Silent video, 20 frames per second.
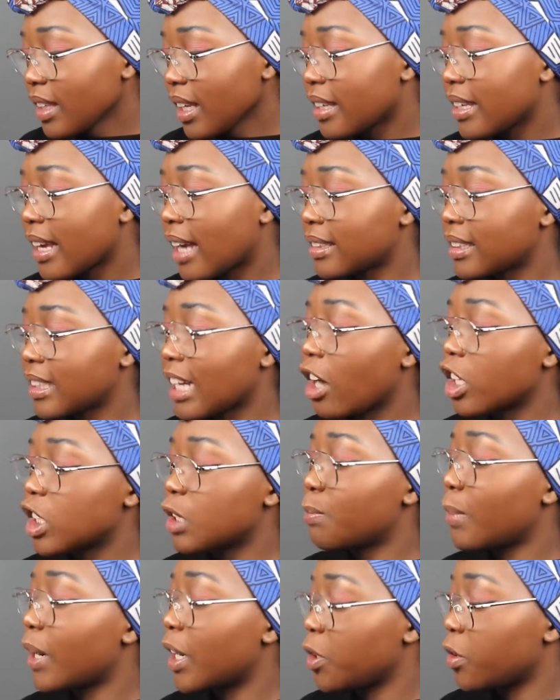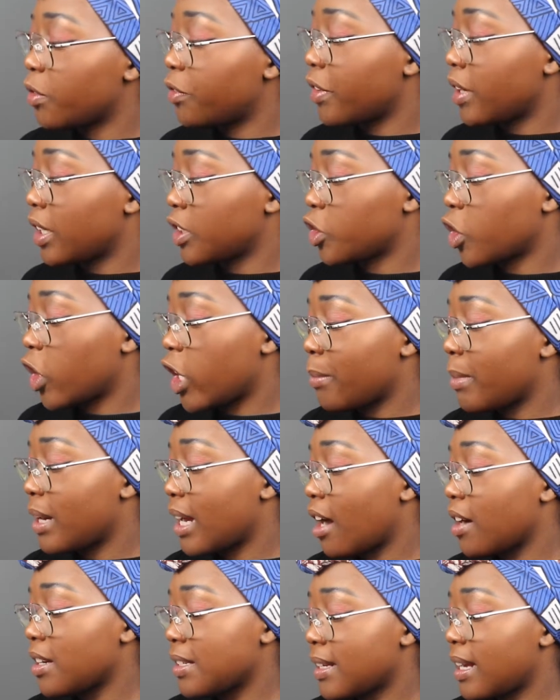yeah, it says how to buy your first home and
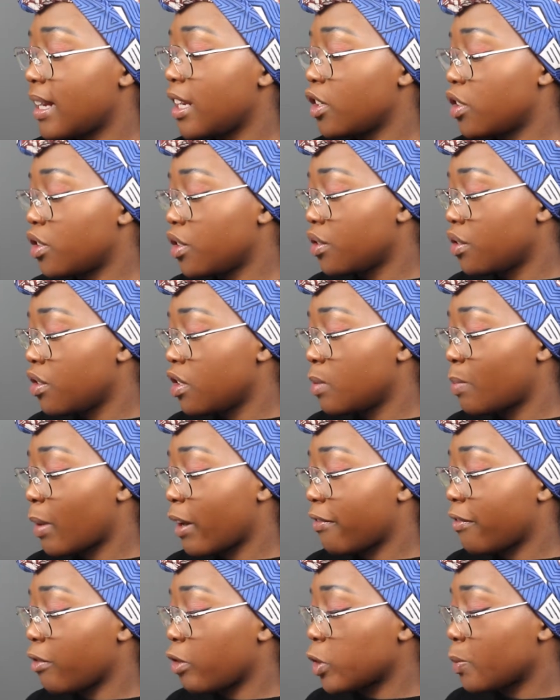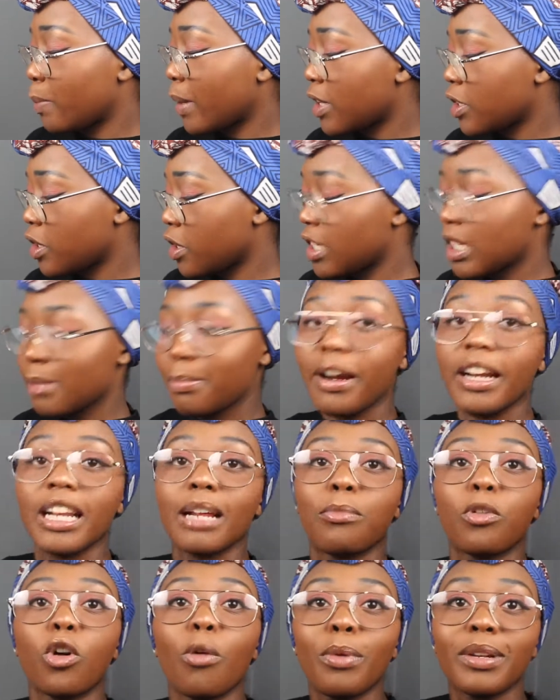how to sell it too by Phil Spencer. He's
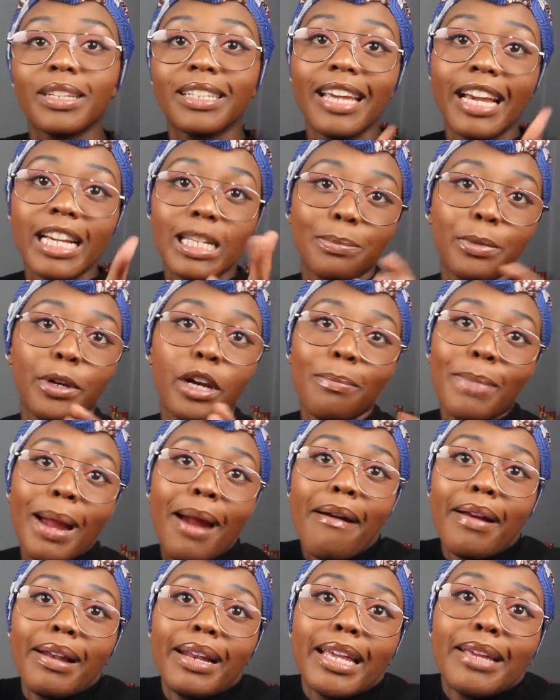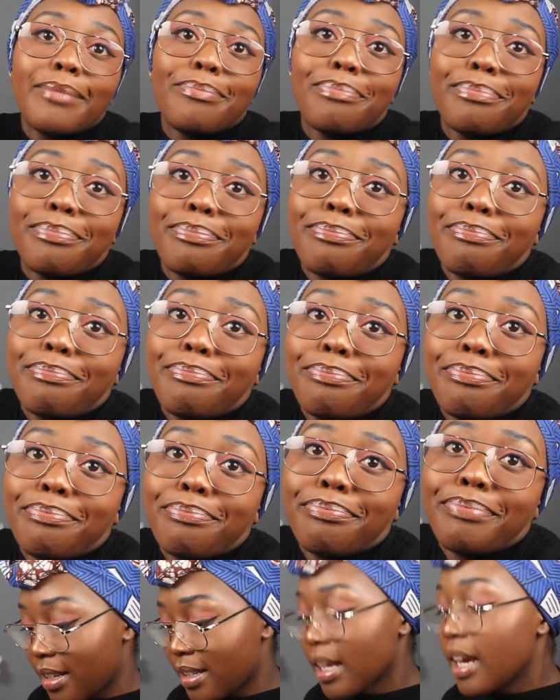apparently a property expert, apparently.
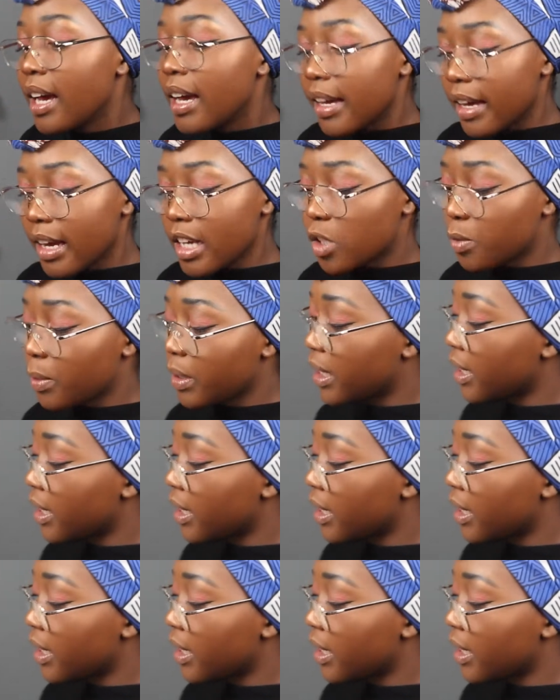It's really